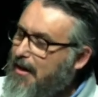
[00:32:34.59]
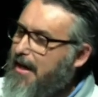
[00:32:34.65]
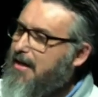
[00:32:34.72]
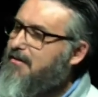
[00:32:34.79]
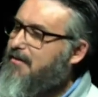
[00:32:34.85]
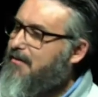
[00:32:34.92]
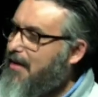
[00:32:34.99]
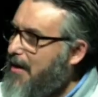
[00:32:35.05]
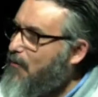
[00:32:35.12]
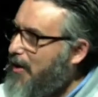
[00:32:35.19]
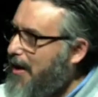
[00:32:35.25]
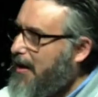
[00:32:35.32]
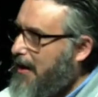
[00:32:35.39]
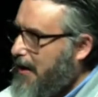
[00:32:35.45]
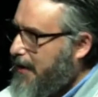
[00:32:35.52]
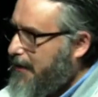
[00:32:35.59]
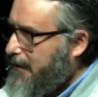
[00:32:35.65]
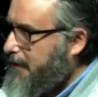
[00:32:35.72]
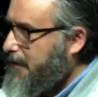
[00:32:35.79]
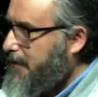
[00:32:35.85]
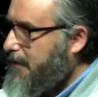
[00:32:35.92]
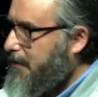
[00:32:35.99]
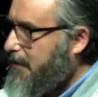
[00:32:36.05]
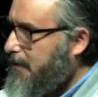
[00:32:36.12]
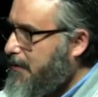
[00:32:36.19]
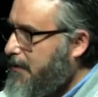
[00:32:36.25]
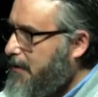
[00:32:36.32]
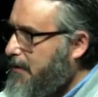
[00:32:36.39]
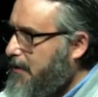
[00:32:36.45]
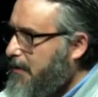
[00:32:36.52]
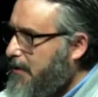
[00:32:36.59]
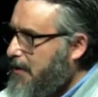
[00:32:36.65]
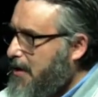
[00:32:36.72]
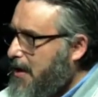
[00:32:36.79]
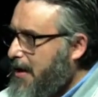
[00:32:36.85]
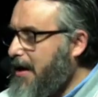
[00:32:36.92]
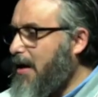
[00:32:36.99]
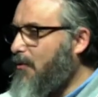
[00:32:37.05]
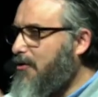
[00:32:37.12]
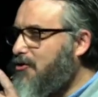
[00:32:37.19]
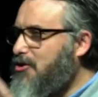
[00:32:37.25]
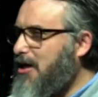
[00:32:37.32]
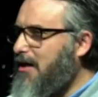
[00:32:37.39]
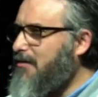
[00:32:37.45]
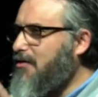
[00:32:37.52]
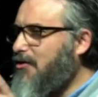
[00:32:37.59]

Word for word: Nonetheless, they went in. Now,